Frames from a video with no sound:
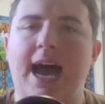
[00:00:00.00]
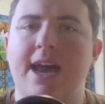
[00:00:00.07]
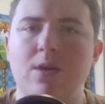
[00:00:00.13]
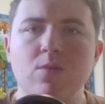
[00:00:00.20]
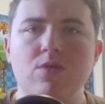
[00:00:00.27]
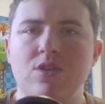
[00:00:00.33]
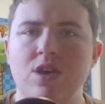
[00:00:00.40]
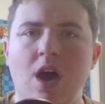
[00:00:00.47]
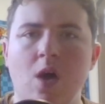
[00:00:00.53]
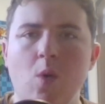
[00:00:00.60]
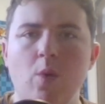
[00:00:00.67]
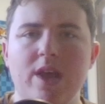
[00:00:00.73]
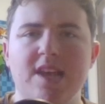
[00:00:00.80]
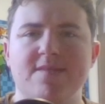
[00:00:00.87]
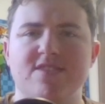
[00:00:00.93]
I don't
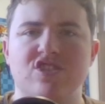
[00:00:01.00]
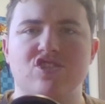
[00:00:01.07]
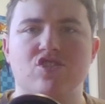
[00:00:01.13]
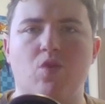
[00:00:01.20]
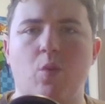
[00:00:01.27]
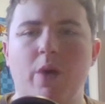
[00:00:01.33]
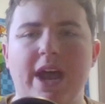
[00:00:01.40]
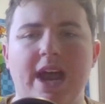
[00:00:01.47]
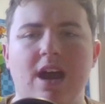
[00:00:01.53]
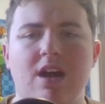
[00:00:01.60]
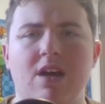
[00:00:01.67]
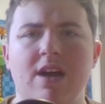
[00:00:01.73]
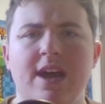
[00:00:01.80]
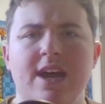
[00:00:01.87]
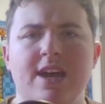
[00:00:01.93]
know if
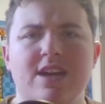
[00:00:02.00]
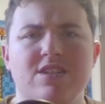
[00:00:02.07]
Square